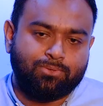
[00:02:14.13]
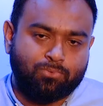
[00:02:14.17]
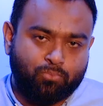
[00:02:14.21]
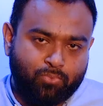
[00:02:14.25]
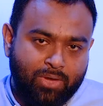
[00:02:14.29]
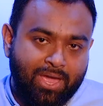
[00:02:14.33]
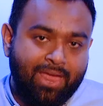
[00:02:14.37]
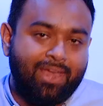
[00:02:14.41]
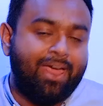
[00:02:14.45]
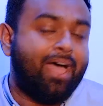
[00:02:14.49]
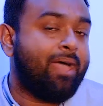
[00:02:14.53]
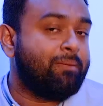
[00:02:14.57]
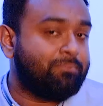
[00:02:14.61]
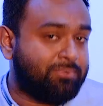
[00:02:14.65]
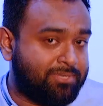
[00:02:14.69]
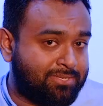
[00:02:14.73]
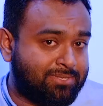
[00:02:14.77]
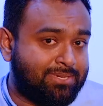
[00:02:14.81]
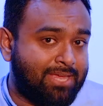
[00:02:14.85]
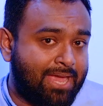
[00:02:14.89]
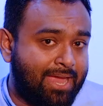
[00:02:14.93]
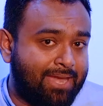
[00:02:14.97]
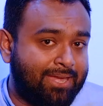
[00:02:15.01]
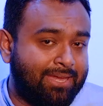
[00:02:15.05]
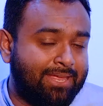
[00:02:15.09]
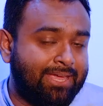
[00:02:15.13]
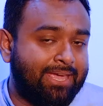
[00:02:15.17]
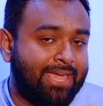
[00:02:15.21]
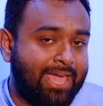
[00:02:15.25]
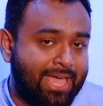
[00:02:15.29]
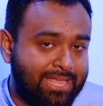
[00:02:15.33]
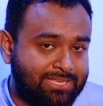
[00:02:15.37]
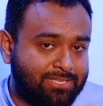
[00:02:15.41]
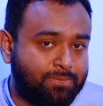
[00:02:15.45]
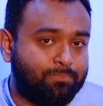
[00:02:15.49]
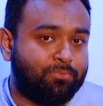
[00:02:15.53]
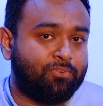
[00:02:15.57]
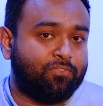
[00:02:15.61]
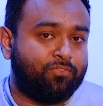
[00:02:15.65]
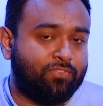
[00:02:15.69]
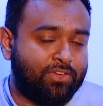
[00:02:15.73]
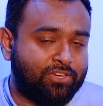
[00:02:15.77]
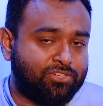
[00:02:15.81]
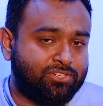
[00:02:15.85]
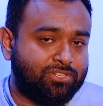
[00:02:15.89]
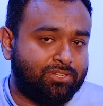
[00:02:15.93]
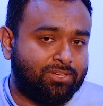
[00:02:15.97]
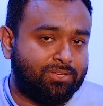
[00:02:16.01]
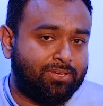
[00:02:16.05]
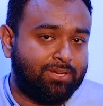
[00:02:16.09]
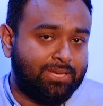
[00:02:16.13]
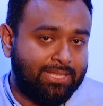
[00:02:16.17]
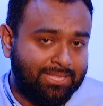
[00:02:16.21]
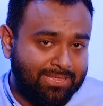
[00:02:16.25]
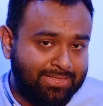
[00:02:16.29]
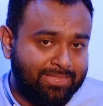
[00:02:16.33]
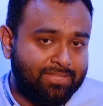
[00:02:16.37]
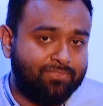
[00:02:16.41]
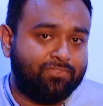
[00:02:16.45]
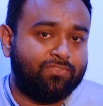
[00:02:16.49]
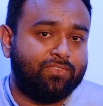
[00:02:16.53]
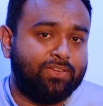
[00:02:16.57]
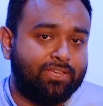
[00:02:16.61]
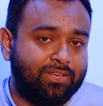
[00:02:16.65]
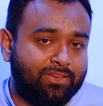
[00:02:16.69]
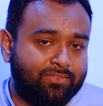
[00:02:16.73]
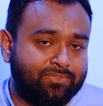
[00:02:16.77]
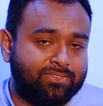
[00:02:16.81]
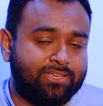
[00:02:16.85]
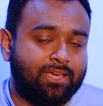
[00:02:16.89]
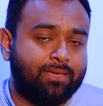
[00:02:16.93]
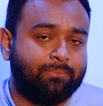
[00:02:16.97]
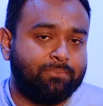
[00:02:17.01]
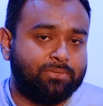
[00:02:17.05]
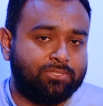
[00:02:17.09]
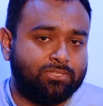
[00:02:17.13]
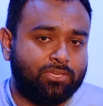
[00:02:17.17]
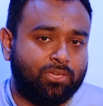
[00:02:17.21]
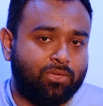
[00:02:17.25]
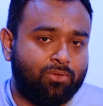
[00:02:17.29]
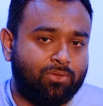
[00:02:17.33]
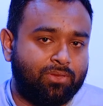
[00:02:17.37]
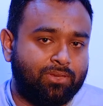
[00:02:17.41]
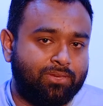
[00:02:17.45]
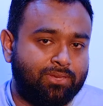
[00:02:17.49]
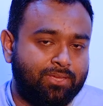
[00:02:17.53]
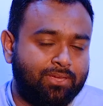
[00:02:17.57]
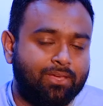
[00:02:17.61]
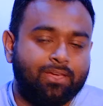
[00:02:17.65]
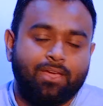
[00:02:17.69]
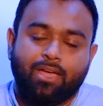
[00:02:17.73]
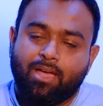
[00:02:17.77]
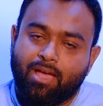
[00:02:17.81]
where I'm standing as a professional in the field of cybersecurity,